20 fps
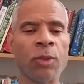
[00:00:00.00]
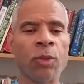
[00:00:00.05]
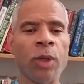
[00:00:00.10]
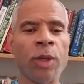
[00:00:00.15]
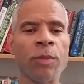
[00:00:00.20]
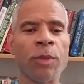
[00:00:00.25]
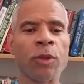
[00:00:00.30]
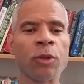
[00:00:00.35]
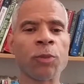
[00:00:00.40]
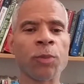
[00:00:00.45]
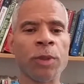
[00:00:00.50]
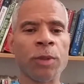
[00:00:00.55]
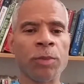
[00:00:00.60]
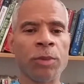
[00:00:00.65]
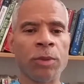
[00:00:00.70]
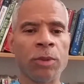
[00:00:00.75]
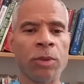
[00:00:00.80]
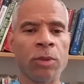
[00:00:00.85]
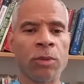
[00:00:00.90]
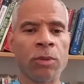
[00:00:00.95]
way most people
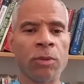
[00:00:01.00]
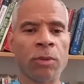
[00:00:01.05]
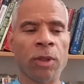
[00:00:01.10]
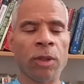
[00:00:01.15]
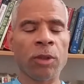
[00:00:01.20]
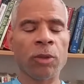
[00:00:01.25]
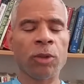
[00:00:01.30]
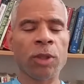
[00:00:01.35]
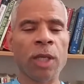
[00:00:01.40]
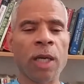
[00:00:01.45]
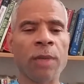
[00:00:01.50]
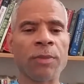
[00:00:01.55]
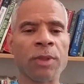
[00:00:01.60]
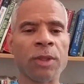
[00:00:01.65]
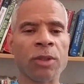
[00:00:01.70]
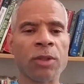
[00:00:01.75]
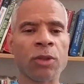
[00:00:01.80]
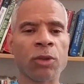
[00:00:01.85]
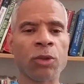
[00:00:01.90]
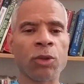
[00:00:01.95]
do. I know time is a
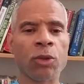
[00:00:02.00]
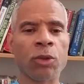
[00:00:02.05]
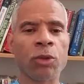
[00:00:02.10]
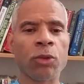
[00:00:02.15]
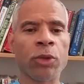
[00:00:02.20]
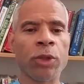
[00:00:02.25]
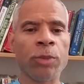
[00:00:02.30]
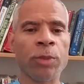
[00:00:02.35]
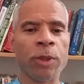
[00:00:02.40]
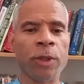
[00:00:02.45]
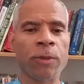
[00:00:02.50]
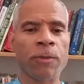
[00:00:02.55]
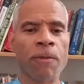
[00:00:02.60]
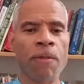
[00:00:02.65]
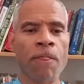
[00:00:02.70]
social agreement.